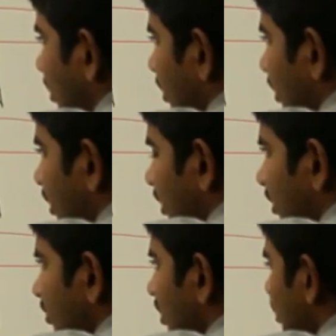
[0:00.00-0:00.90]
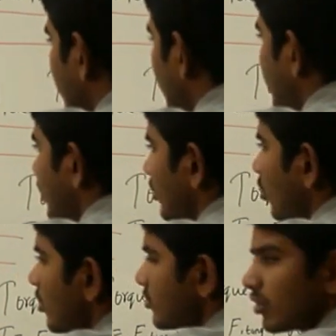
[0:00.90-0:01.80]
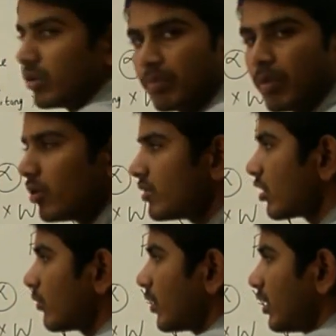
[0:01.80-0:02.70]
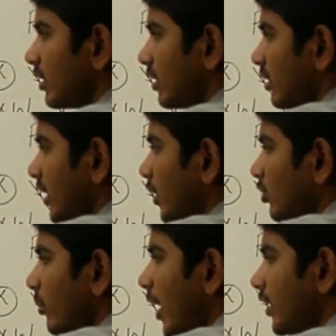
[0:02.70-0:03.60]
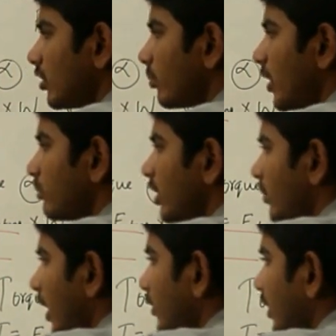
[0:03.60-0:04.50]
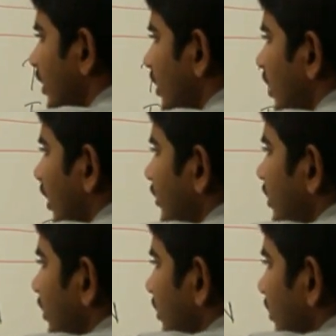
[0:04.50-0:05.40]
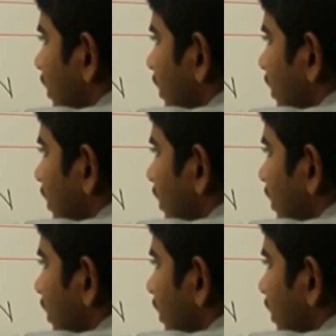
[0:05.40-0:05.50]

in the north-south poles of a electromagnet or permanent magnet, and the